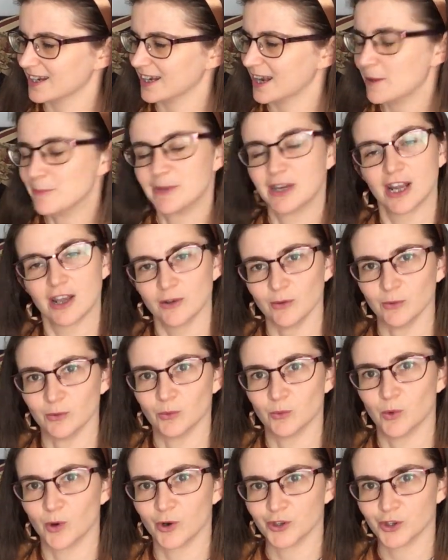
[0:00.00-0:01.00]
let me know
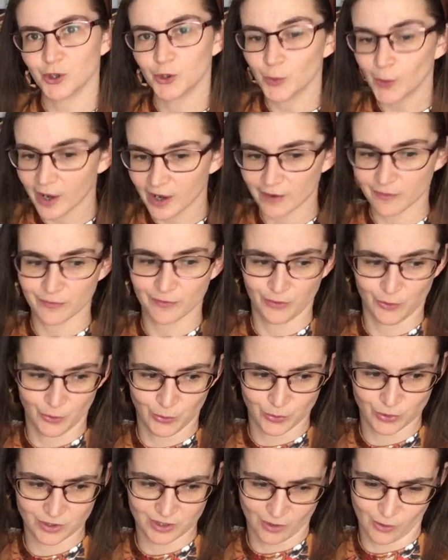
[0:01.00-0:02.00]
what you have
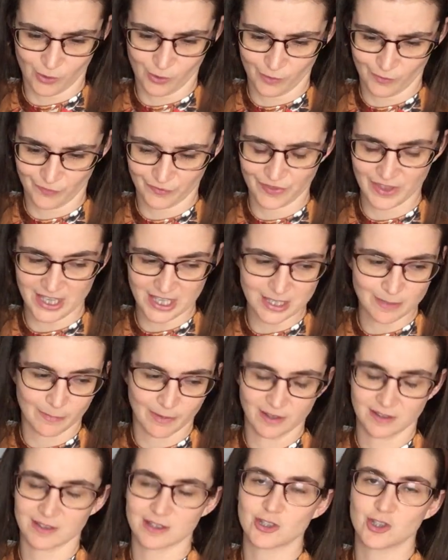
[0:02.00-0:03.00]
thought of this
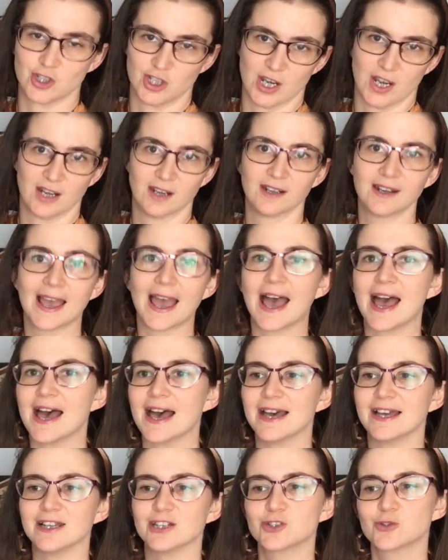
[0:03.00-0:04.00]
month's gin
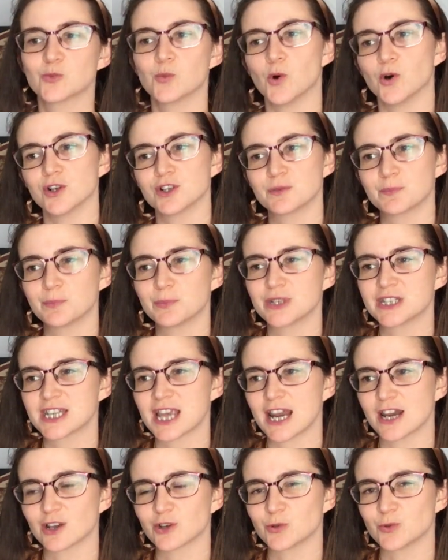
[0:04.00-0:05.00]
and what
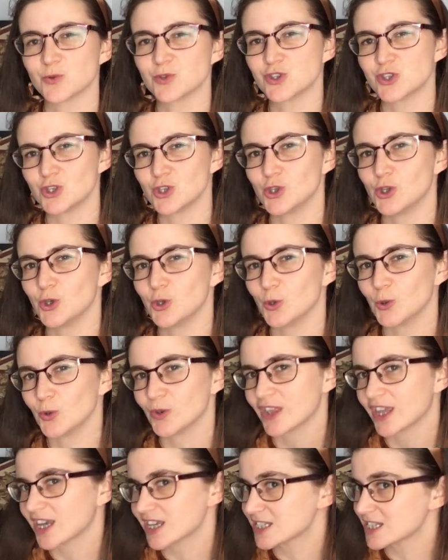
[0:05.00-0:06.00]
botanicals
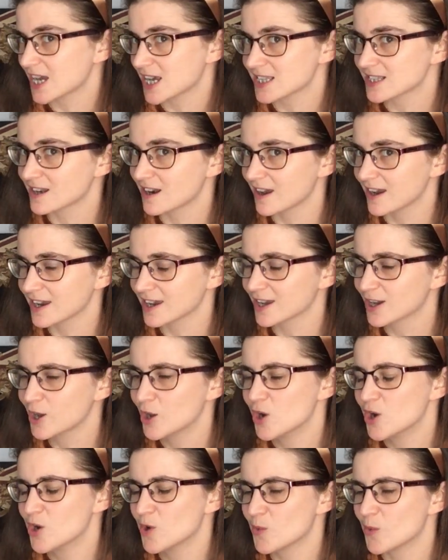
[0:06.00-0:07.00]
you think it tastes like,
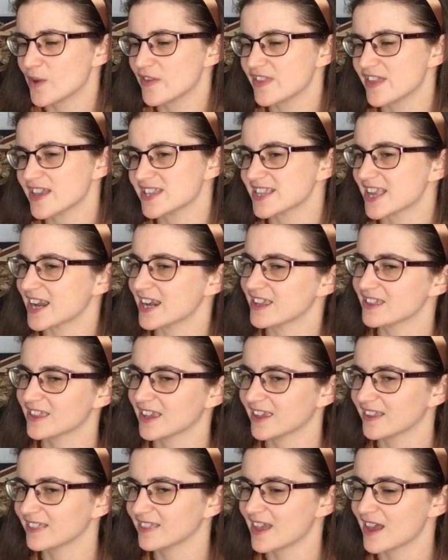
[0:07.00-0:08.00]
whether there's
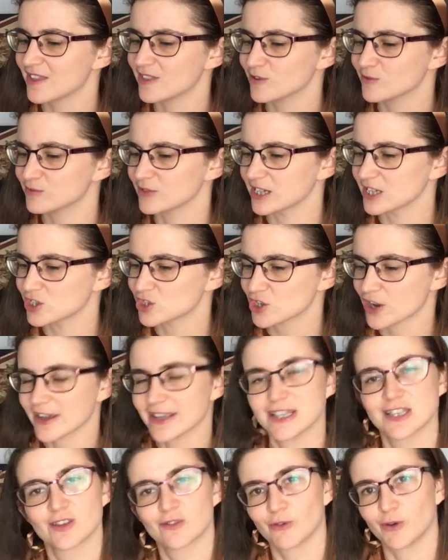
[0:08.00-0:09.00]
anything in there that really
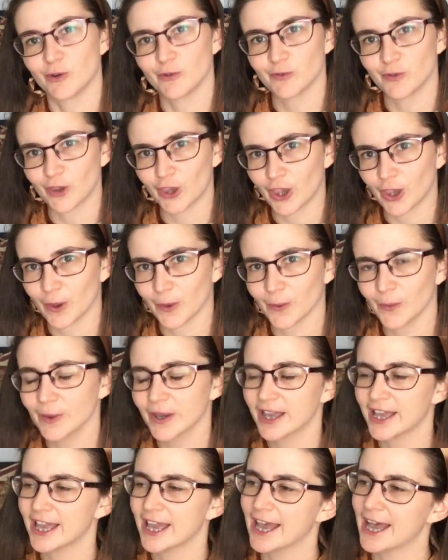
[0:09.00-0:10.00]
shines through for you.
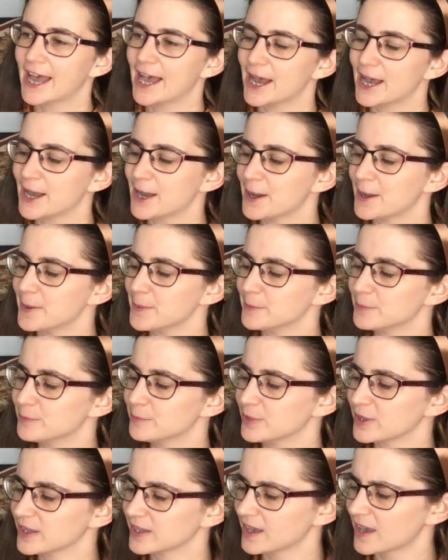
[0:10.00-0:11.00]

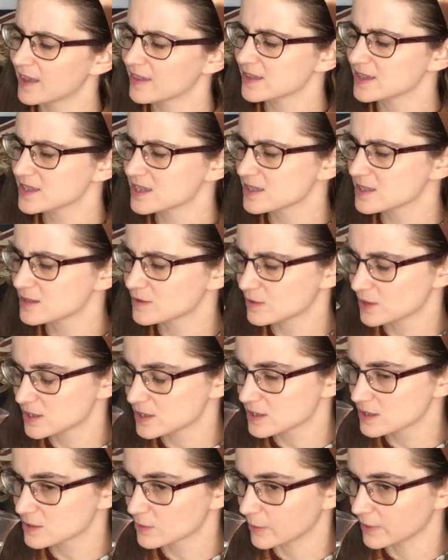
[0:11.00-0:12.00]
But yeah,
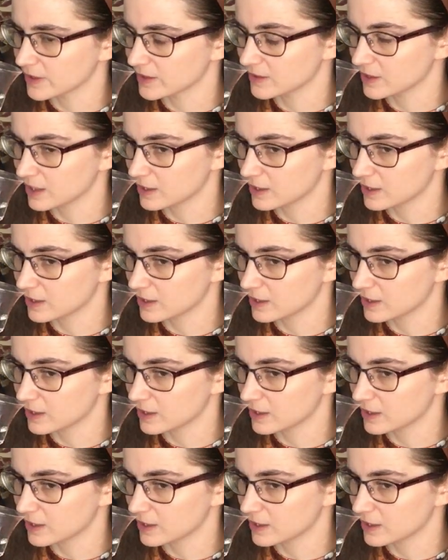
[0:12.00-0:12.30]
this is quite